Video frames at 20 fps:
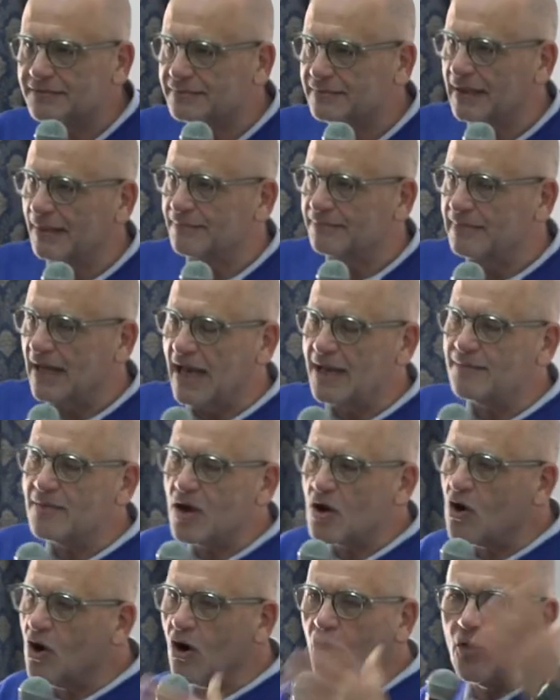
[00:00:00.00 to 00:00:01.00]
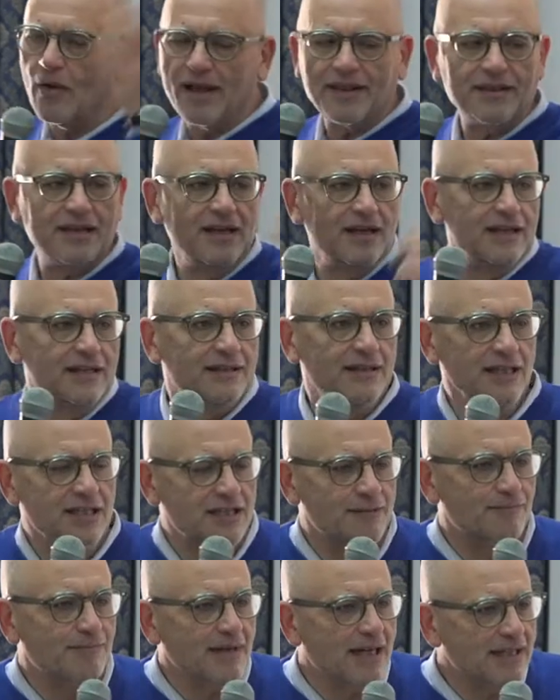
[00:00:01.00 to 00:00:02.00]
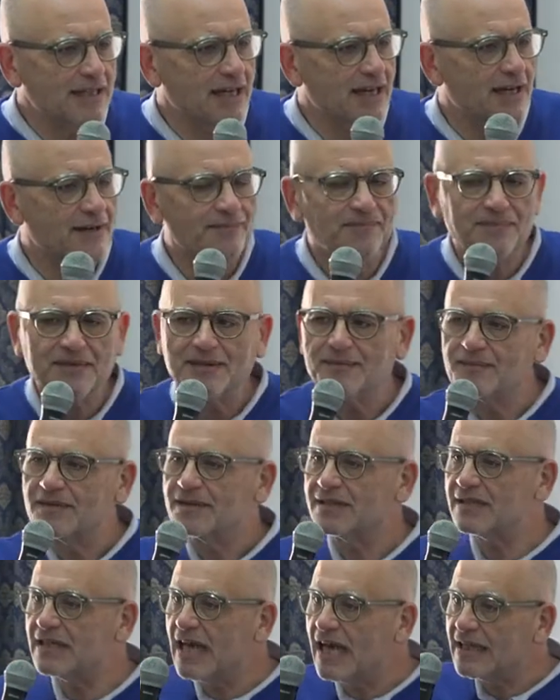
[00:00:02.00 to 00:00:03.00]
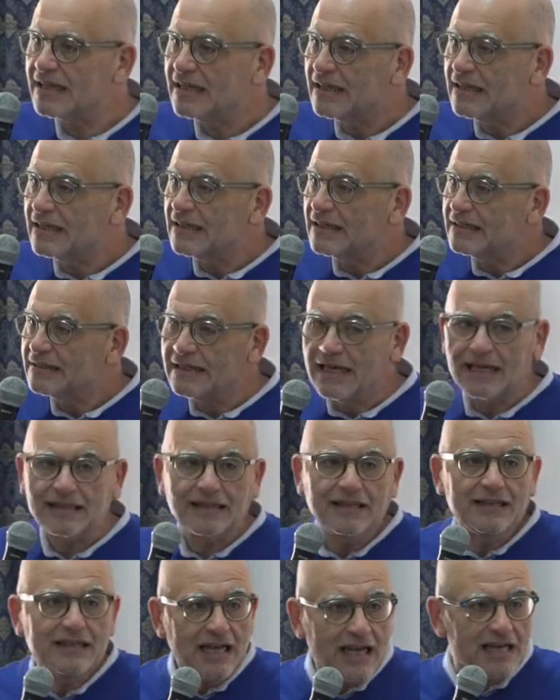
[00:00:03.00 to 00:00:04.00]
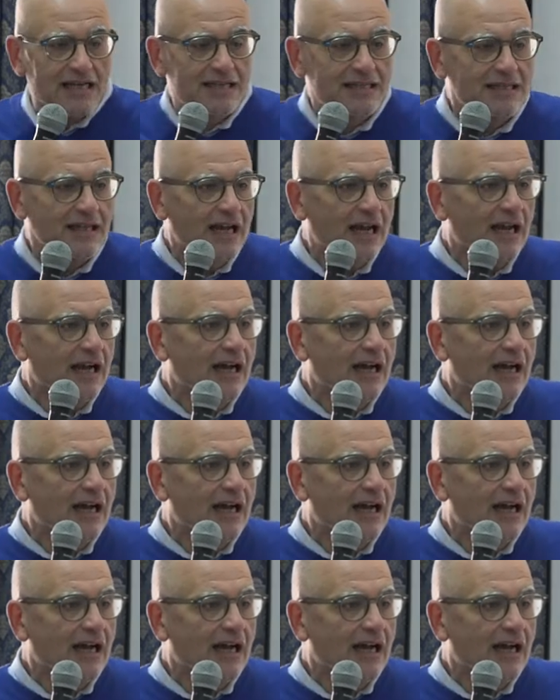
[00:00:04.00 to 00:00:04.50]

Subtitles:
some time ago, and this brother said that, yes,